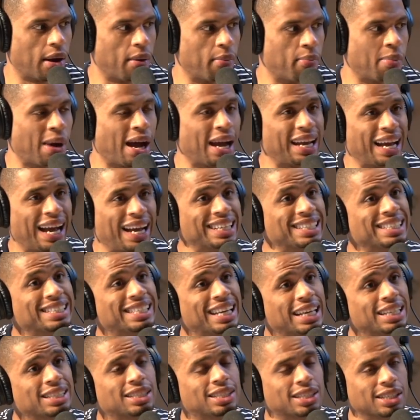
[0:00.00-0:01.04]
my
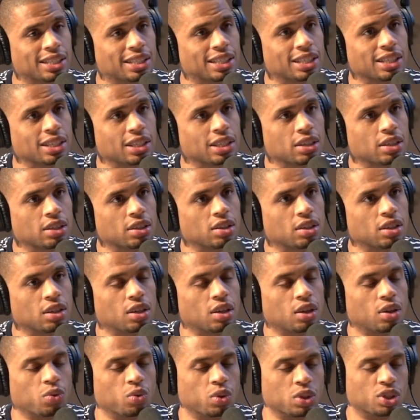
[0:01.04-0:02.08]
identity
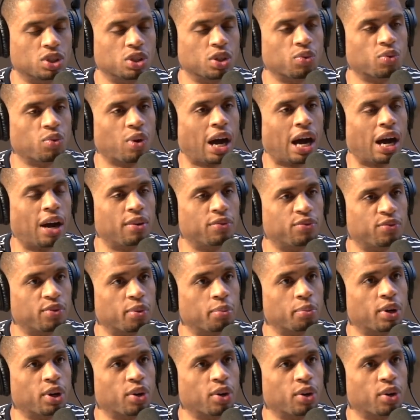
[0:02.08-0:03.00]
was derived from